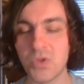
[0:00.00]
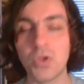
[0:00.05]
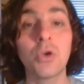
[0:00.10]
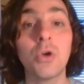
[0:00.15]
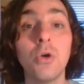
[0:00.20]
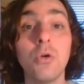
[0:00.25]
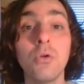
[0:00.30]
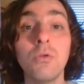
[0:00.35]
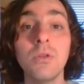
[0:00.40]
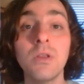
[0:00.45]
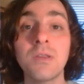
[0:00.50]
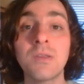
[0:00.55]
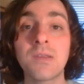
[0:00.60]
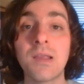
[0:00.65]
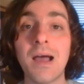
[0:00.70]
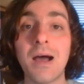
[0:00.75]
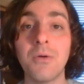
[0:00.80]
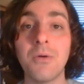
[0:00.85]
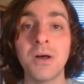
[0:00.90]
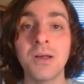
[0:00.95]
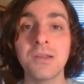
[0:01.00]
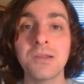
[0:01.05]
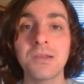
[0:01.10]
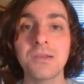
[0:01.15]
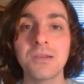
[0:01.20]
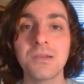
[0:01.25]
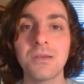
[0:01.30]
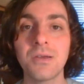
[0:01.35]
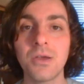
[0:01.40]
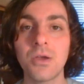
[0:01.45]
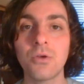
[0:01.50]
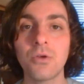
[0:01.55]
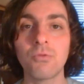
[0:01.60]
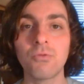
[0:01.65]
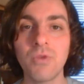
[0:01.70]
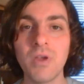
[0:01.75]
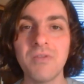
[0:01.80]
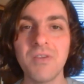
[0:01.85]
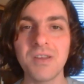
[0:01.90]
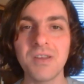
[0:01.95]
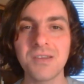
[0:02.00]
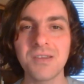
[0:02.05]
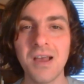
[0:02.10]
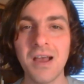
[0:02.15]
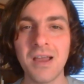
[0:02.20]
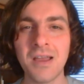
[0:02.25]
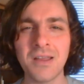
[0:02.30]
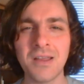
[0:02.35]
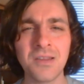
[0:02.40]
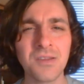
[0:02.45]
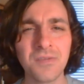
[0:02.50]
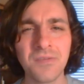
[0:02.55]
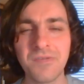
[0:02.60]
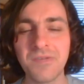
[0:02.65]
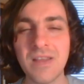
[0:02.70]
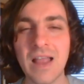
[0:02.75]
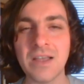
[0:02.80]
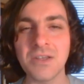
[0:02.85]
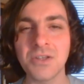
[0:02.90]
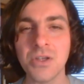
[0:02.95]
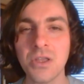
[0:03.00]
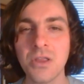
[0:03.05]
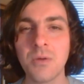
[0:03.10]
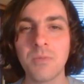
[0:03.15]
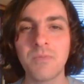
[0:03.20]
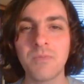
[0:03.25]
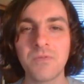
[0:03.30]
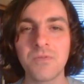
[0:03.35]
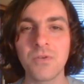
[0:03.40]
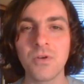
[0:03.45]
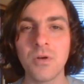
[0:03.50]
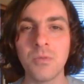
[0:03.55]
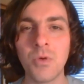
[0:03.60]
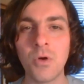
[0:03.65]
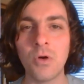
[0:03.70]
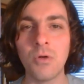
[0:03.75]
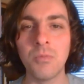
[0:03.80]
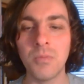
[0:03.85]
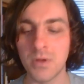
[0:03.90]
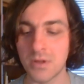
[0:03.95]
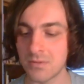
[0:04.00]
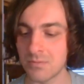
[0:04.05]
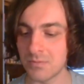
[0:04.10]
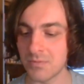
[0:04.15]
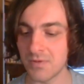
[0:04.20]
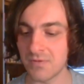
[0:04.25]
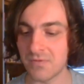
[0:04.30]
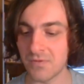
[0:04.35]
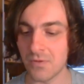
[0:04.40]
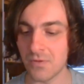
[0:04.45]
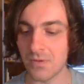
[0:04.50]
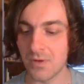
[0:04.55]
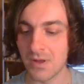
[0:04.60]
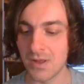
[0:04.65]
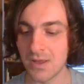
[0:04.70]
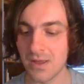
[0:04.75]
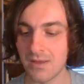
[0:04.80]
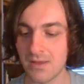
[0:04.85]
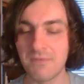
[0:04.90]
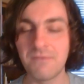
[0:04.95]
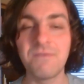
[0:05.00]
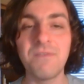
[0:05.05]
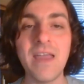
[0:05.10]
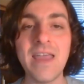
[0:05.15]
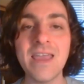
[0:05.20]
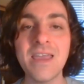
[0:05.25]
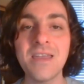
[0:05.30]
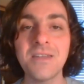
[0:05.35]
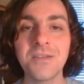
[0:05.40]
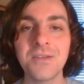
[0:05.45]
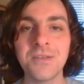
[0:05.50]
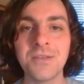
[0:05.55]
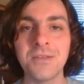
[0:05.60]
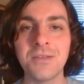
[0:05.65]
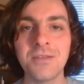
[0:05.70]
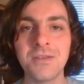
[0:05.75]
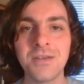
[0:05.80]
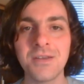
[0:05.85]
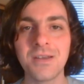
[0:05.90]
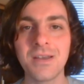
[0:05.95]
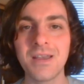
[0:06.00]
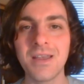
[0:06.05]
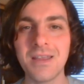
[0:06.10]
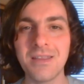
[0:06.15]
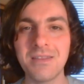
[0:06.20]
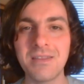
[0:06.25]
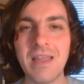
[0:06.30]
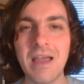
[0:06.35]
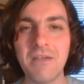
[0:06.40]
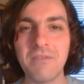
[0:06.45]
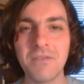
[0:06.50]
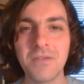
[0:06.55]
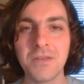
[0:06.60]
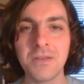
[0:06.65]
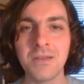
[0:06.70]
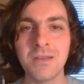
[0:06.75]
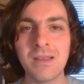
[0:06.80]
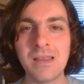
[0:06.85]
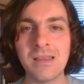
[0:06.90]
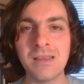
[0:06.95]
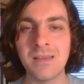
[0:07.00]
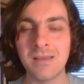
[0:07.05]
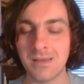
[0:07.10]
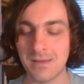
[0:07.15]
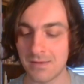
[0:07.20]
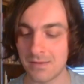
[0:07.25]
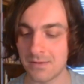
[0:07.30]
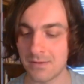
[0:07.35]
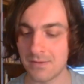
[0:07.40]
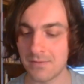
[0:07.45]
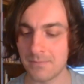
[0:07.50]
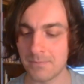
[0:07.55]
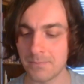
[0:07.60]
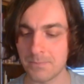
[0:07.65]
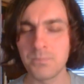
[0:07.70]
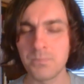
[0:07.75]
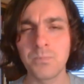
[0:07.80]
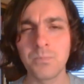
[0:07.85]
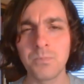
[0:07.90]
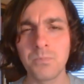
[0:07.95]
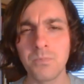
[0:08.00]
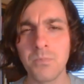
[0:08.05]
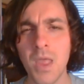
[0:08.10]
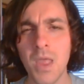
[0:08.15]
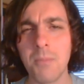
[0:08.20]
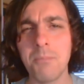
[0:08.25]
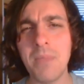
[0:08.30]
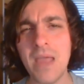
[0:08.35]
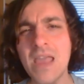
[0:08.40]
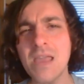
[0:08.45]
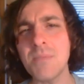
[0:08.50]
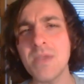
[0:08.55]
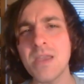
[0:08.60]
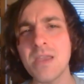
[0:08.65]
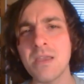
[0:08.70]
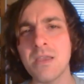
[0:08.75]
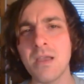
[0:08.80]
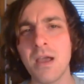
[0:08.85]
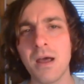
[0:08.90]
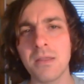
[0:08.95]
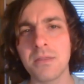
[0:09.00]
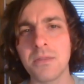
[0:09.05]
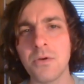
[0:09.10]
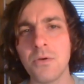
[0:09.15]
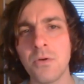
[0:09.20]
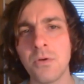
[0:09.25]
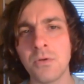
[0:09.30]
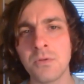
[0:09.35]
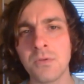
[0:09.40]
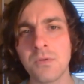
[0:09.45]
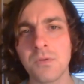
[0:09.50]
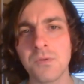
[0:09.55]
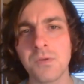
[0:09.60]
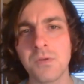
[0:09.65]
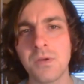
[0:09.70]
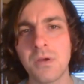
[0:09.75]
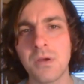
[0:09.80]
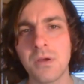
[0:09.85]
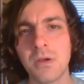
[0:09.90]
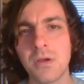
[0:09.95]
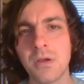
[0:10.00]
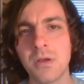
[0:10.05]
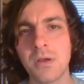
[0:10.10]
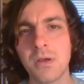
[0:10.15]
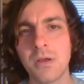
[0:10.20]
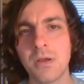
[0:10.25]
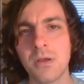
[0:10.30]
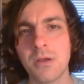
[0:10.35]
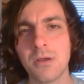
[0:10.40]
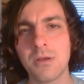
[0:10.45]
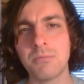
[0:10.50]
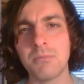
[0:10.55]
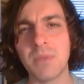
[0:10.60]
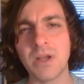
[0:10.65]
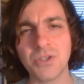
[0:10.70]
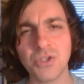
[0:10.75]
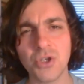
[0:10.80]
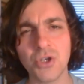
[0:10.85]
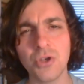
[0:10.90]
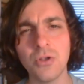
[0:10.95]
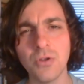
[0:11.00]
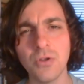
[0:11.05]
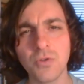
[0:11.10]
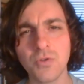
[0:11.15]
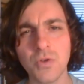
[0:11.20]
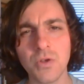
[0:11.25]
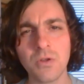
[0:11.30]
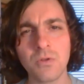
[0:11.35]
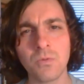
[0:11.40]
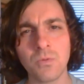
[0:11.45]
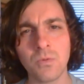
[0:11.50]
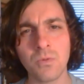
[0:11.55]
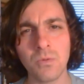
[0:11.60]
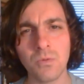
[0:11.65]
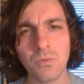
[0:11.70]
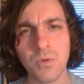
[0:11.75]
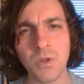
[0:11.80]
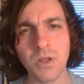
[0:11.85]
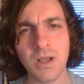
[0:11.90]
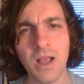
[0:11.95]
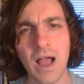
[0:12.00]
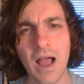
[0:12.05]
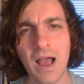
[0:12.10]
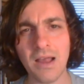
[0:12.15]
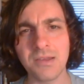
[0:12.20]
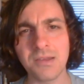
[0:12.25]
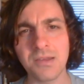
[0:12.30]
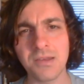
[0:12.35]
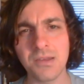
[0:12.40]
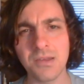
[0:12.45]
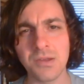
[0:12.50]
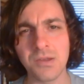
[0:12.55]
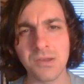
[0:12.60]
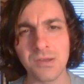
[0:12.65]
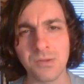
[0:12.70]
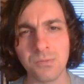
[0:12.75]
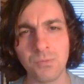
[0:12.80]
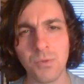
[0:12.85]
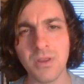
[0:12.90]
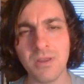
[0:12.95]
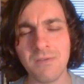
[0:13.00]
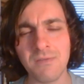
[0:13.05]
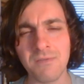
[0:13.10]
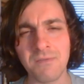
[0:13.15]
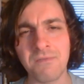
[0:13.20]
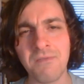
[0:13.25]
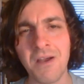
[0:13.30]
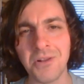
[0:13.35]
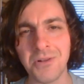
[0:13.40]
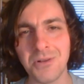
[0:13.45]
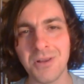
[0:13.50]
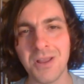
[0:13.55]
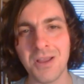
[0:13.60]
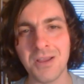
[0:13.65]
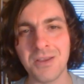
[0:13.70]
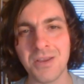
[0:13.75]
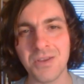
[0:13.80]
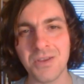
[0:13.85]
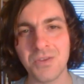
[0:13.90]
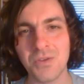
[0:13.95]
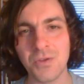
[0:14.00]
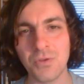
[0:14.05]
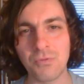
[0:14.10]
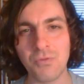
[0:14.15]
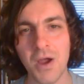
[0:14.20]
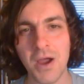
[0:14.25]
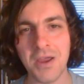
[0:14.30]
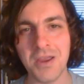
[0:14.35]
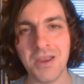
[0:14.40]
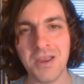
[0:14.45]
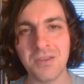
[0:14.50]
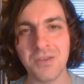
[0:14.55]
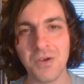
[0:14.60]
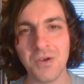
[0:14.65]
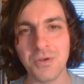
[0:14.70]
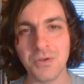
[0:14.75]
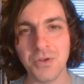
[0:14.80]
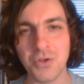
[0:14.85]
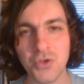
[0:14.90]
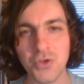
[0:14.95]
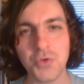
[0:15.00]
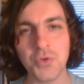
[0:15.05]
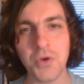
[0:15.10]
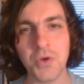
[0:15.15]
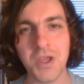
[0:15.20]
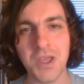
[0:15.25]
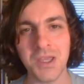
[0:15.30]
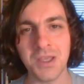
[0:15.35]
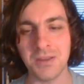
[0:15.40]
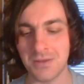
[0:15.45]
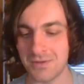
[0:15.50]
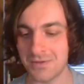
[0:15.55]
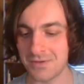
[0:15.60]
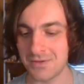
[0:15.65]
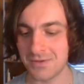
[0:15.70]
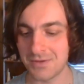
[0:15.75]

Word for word: cooling towers, riversides flashing up for a moment before fading indefinitely. Maybe, I thought, my children will ask us what it felt like to ride on a train.